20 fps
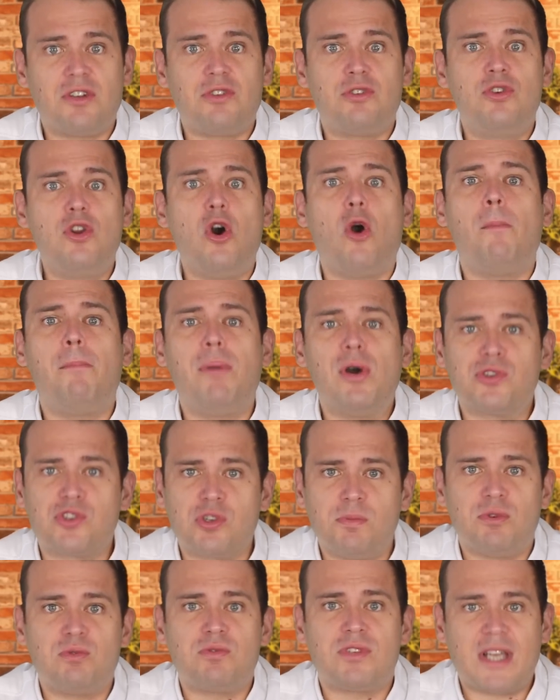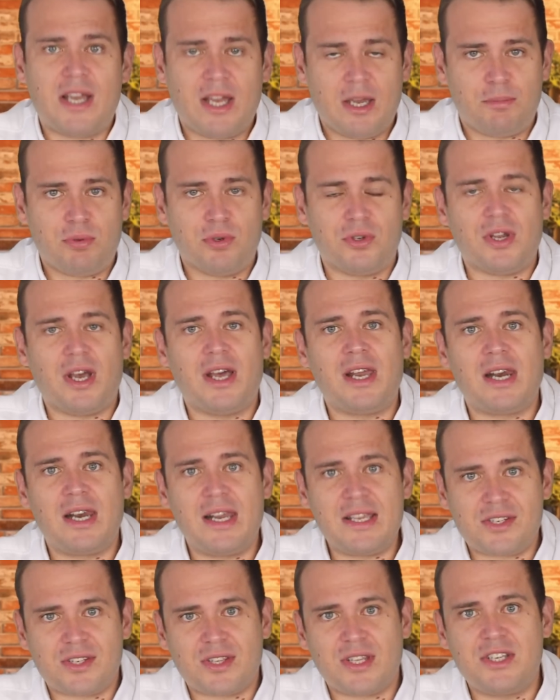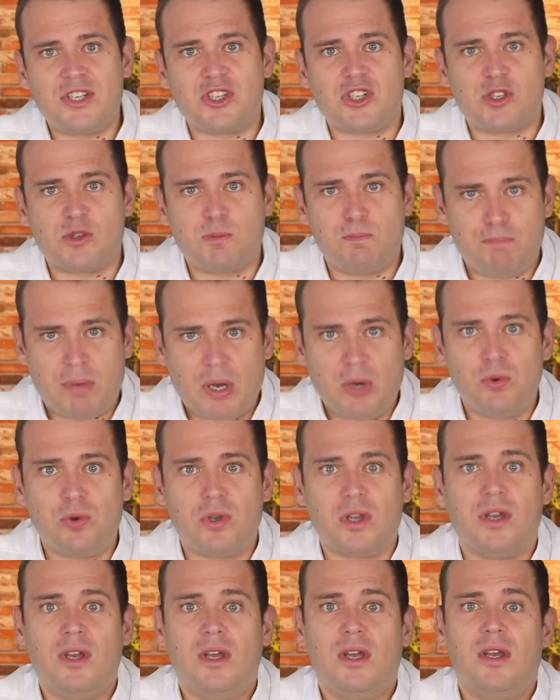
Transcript: not possible to happen unless they spoke